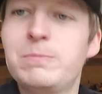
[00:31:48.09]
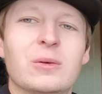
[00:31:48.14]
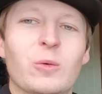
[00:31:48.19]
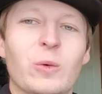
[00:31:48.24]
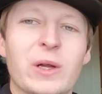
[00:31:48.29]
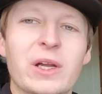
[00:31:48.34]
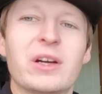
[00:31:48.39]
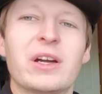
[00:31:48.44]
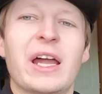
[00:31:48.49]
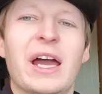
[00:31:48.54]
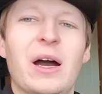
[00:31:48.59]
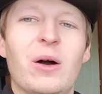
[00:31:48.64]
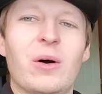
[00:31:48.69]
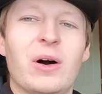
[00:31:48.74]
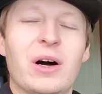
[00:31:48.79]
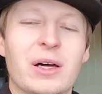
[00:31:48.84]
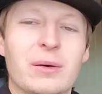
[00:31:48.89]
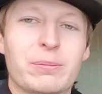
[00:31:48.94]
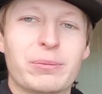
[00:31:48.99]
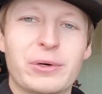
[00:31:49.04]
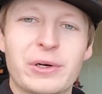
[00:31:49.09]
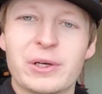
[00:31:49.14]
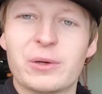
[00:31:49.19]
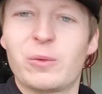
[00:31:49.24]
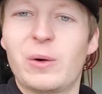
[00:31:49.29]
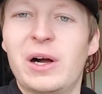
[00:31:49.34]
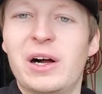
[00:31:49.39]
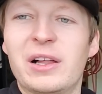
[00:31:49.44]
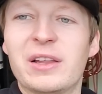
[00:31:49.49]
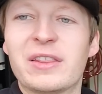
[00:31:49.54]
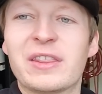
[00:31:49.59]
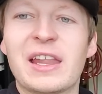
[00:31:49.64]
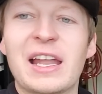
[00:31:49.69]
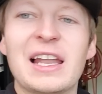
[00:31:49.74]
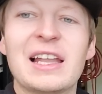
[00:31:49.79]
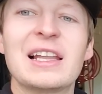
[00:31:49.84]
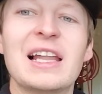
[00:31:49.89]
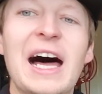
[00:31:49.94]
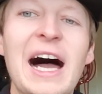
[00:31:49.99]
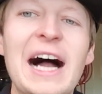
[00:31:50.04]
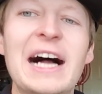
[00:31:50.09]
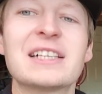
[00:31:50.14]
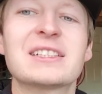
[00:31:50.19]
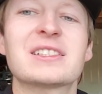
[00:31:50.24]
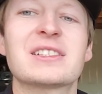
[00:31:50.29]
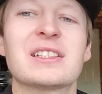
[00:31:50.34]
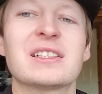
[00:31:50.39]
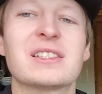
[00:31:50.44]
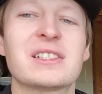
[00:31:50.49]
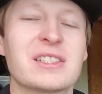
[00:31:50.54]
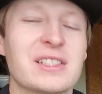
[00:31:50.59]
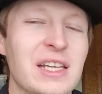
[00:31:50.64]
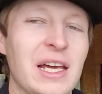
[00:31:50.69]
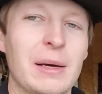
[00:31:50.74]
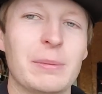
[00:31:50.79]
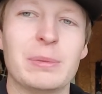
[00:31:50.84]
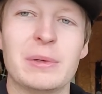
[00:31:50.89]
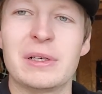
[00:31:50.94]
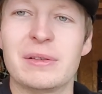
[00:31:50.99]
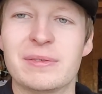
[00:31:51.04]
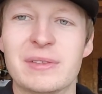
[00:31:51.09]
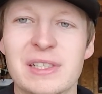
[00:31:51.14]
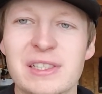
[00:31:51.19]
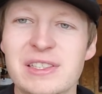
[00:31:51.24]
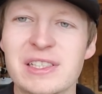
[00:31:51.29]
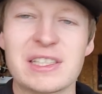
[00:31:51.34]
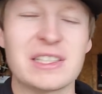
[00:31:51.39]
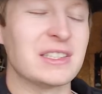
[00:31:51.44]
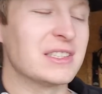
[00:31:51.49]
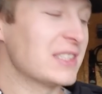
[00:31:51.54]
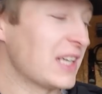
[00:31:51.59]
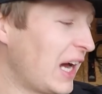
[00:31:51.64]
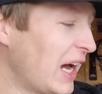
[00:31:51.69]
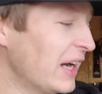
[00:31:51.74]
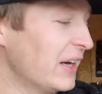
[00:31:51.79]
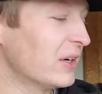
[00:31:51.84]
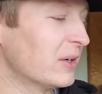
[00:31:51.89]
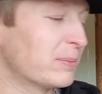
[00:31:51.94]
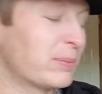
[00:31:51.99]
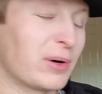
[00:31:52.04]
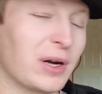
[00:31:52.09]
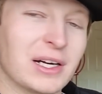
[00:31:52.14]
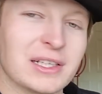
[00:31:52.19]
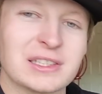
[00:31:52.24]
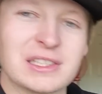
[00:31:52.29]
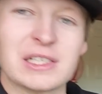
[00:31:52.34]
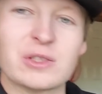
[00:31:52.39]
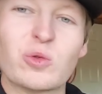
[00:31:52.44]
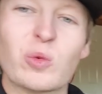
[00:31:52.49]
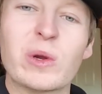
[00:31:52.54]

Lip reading: We are now on pretty well the last step of this entire process.